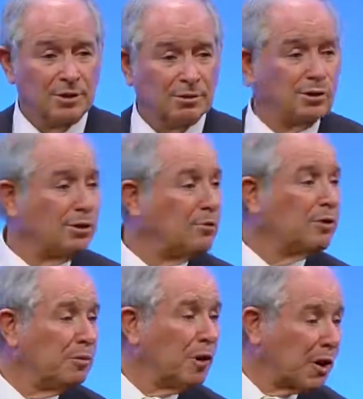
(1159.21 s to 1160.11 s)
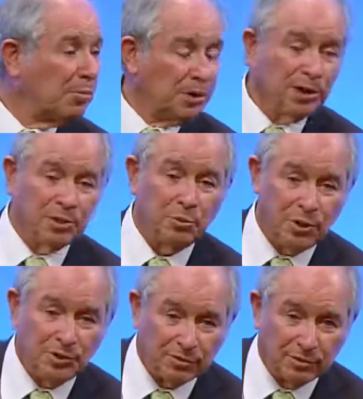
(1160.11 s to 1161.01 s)
you're so remarkable and
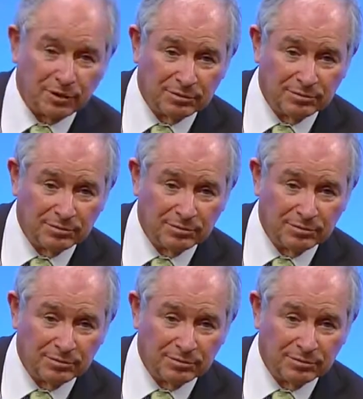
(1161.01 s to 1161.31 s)
wonderful